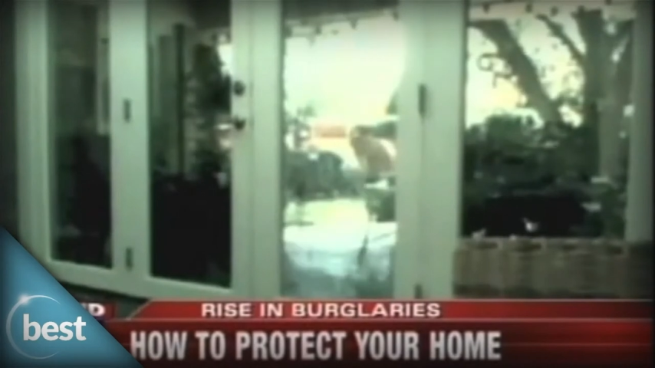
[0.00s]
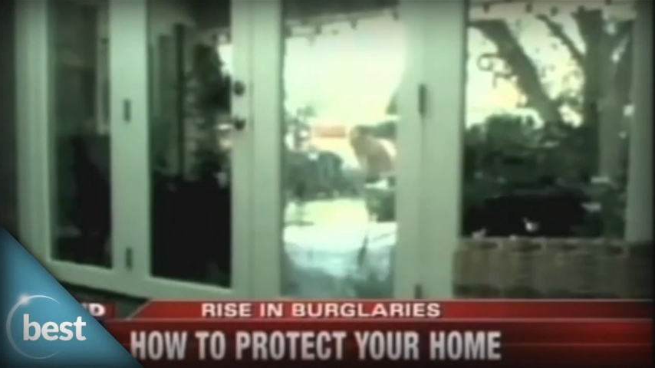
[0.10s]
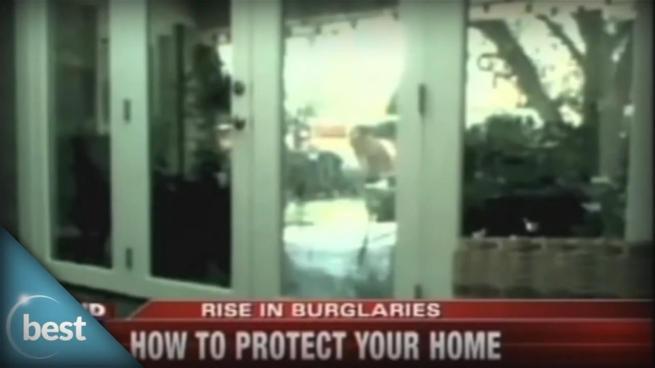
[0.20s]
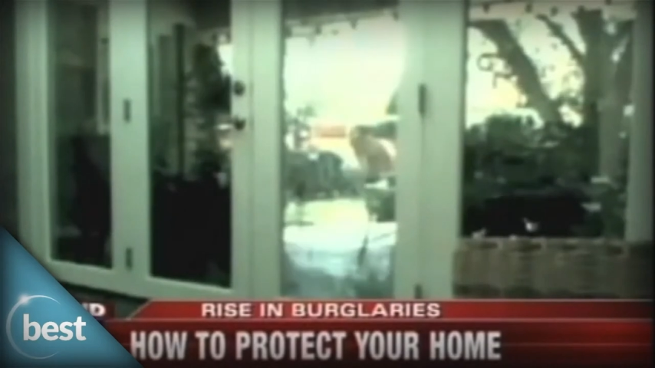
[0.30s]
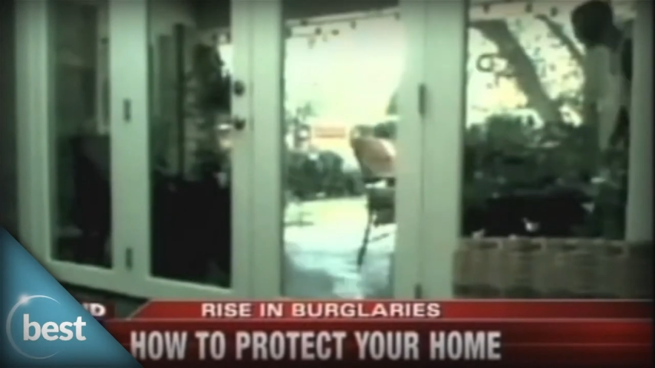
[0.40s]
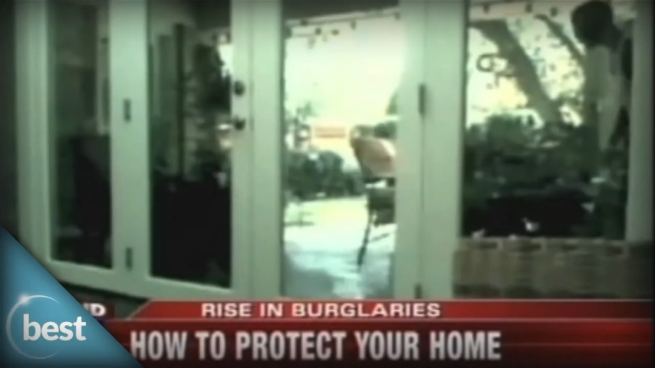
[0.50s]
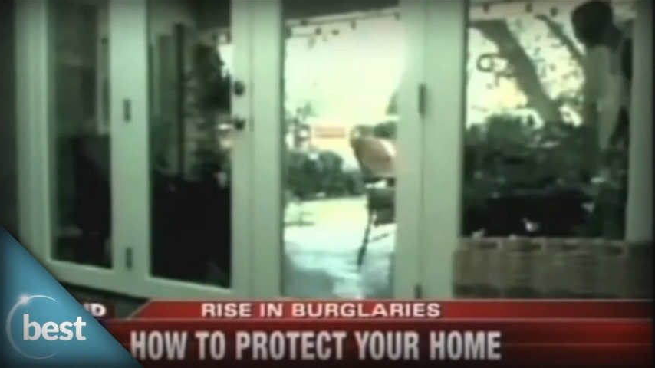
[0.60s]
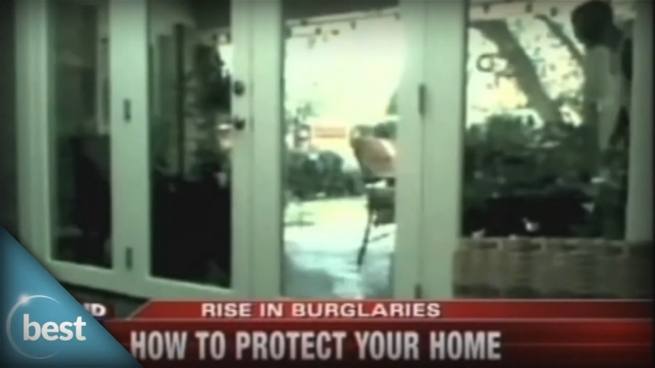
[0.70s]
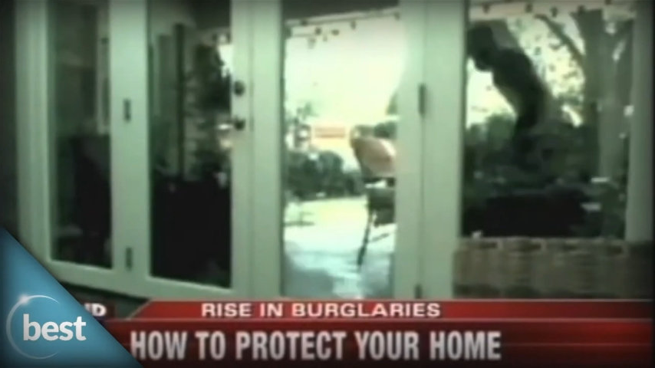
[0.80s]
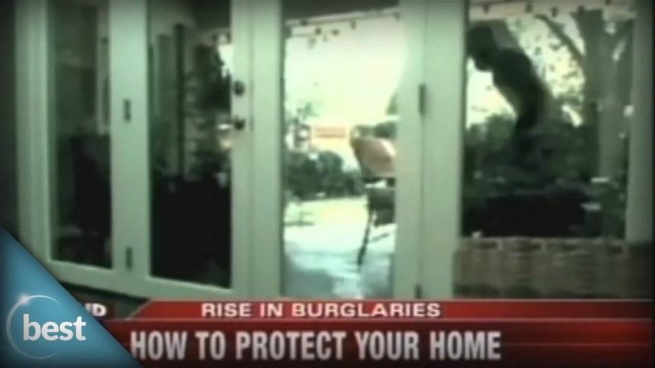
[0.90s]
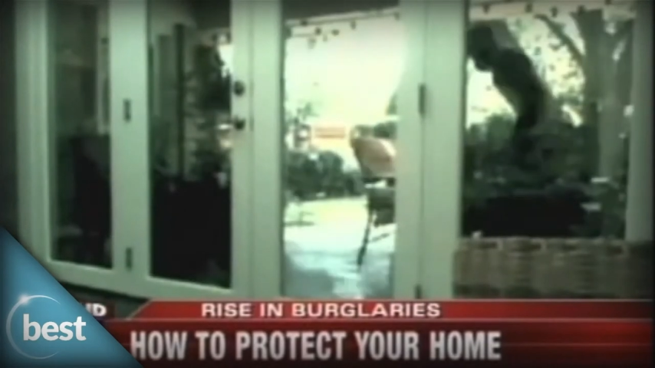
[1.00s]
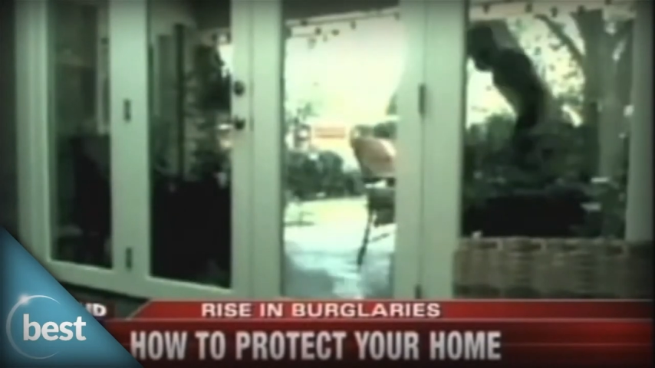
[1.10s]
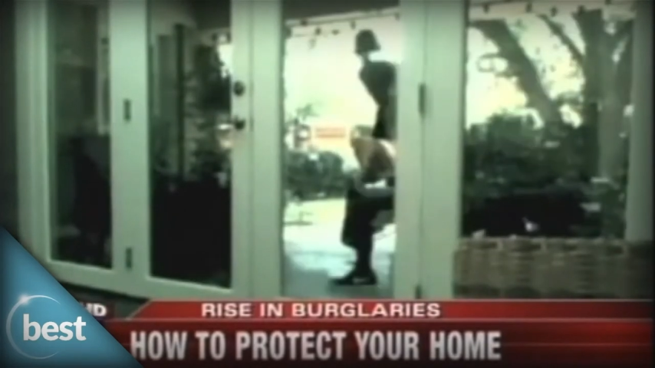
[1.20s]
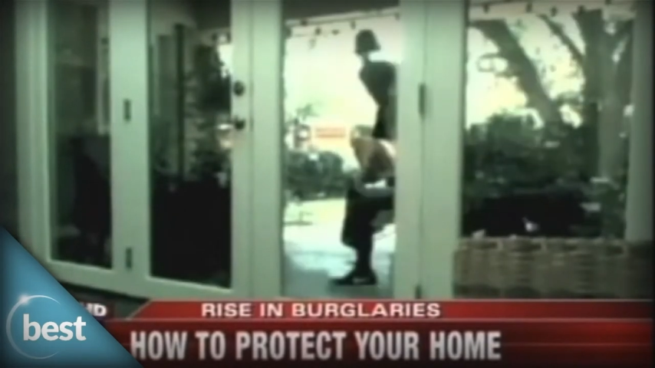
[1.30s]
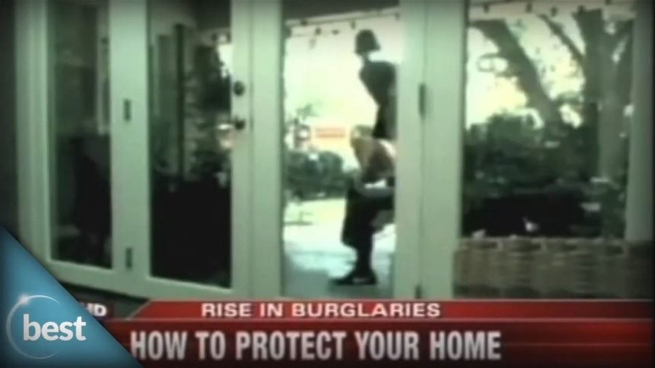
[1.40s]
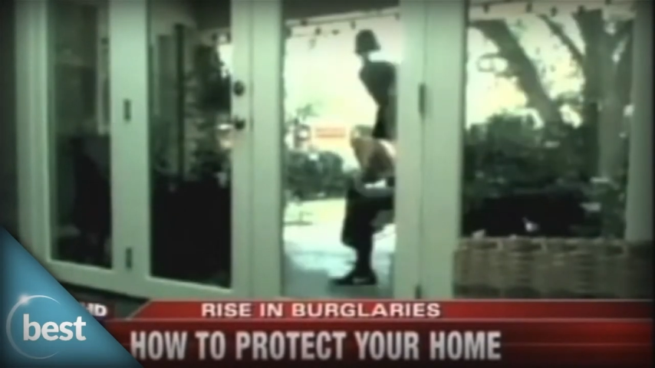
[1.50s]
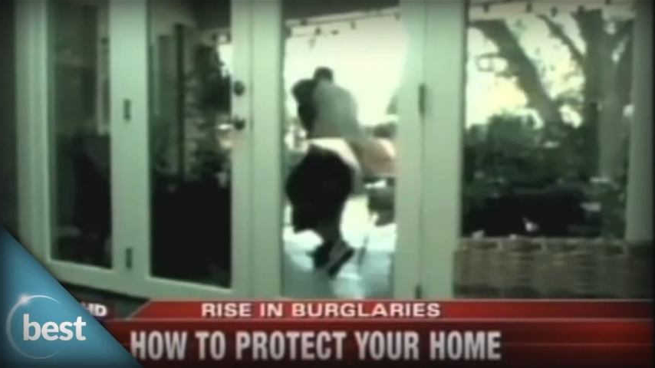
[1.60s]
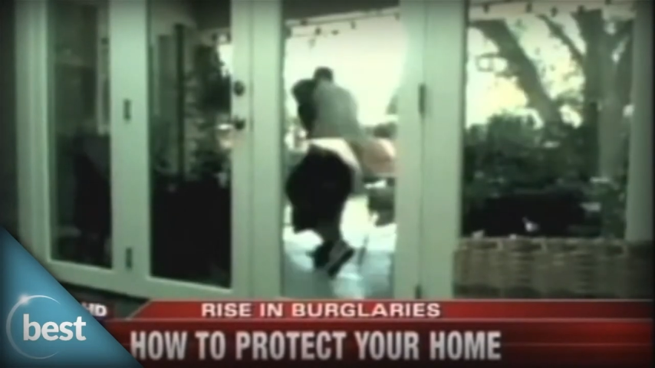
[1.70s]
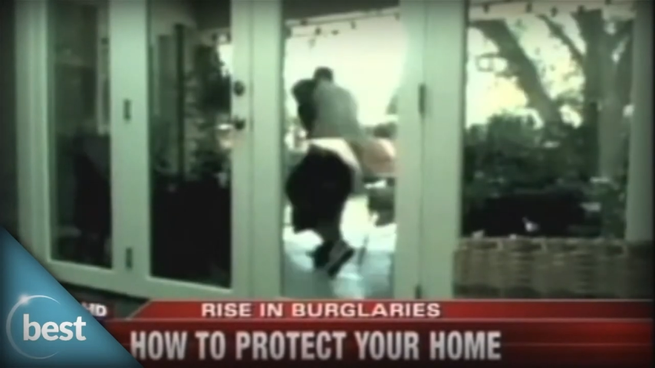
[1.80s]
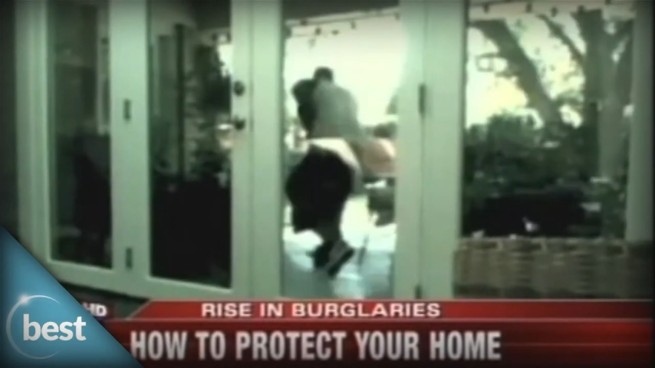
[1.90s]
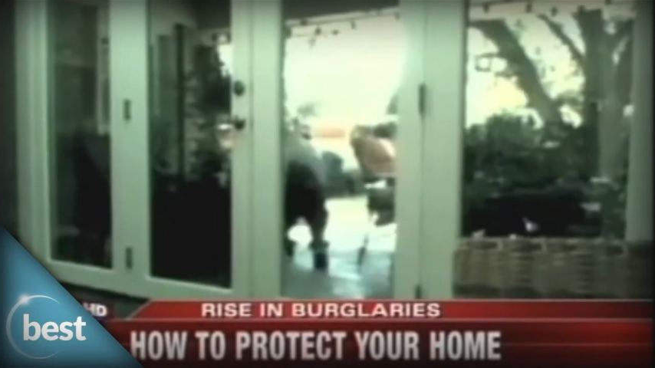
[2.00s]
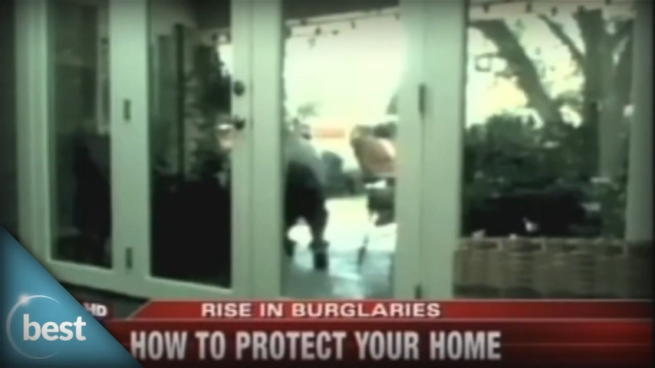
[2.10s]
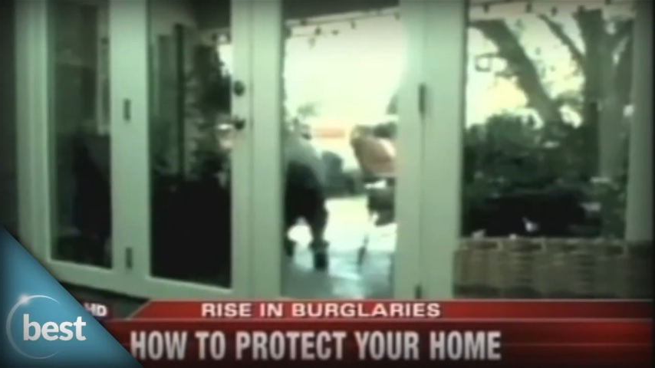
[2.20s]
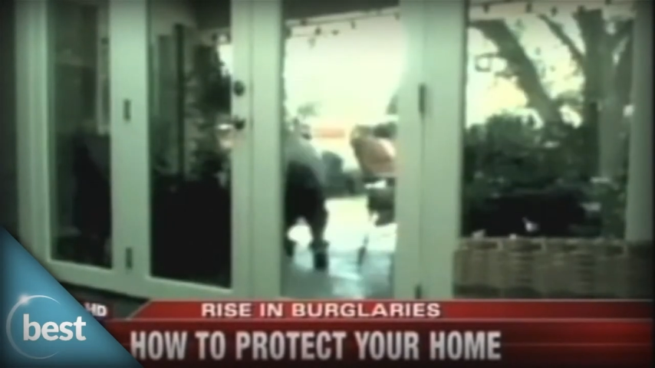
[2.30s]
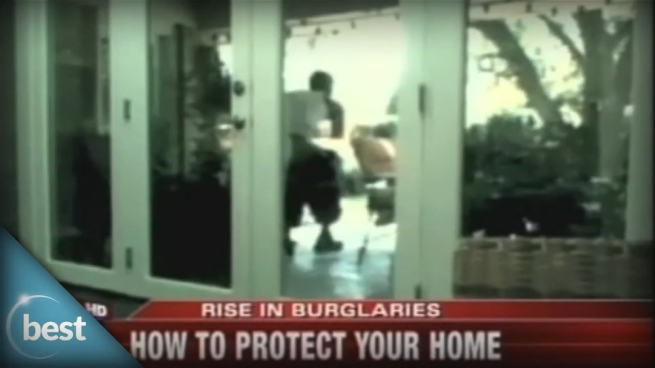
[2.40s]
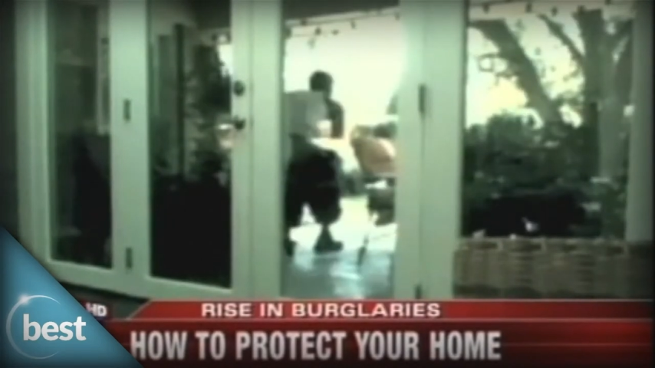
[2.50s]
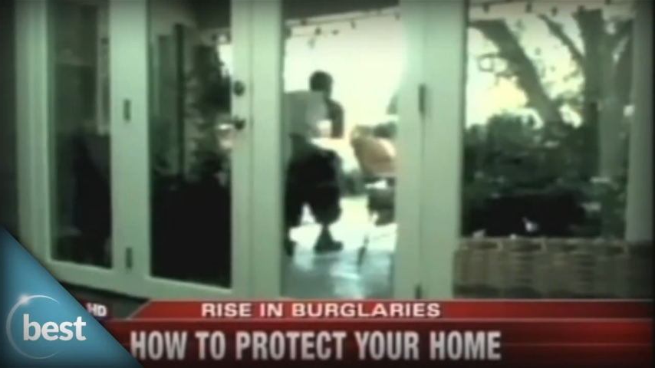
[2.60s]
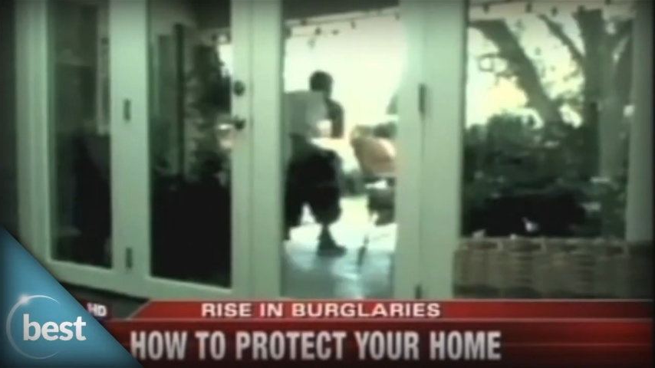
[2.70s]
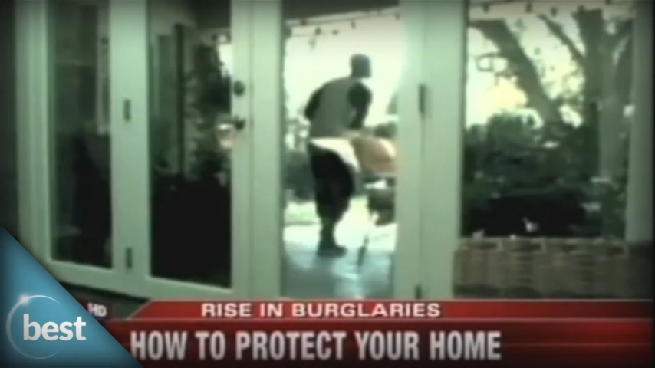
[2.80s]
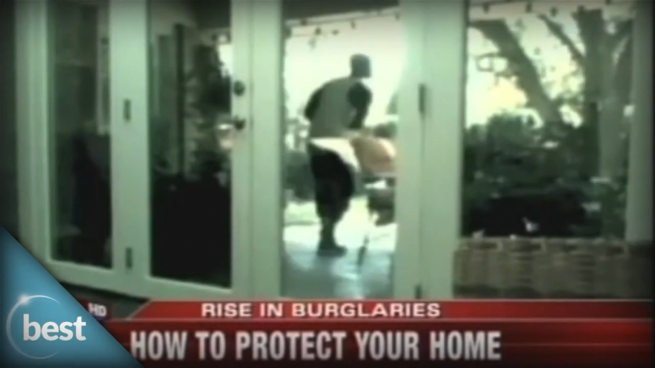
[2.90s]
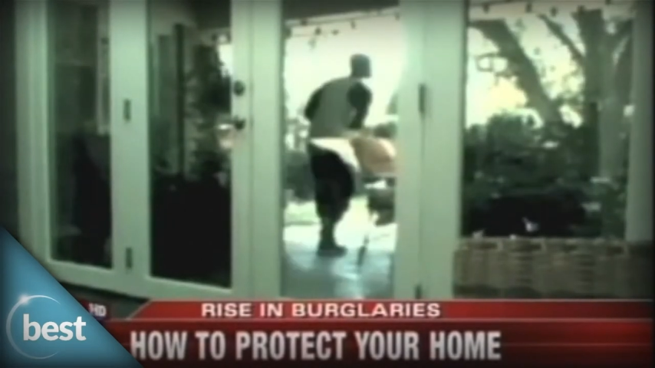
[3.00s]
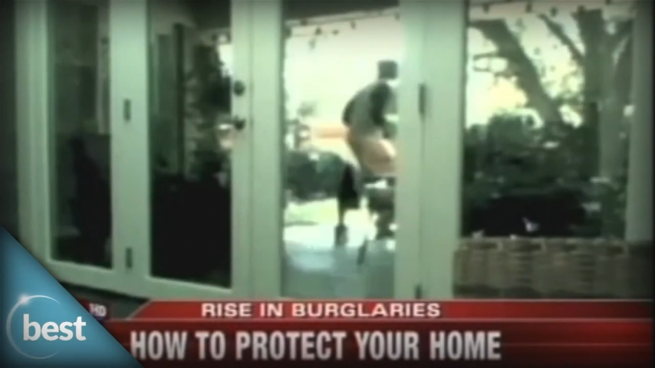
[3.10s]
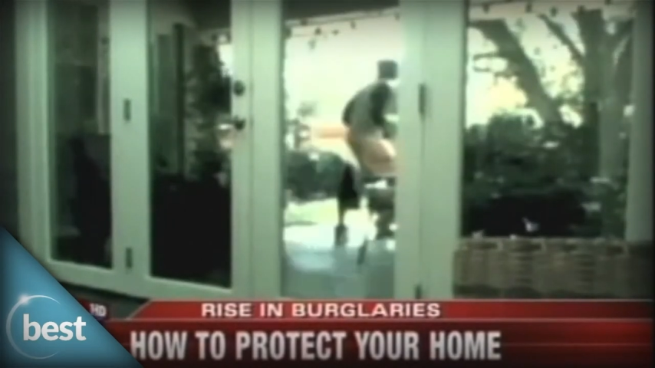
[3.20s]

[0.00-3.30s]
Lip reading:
(no speaker visible)